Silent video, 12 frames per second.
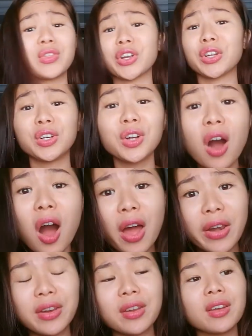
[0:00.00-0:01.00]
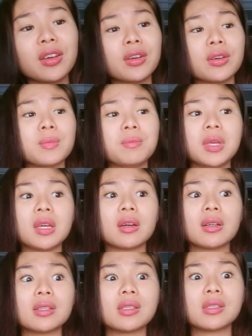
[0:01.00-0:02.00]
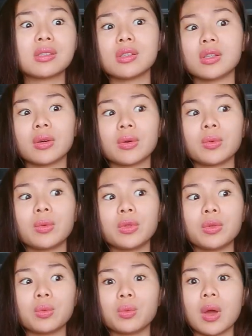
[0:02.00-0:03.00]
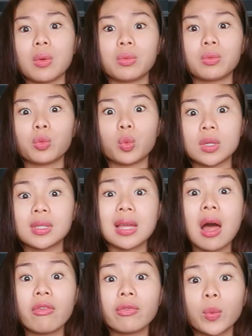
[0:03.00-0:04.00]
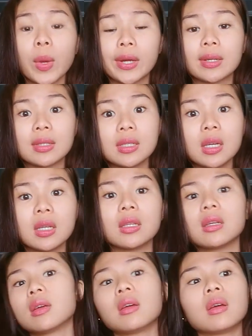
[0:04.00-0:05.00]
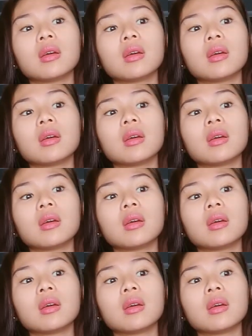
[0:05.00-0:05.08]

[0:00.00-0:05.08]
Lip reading: They're gone, because, we're self quarantined.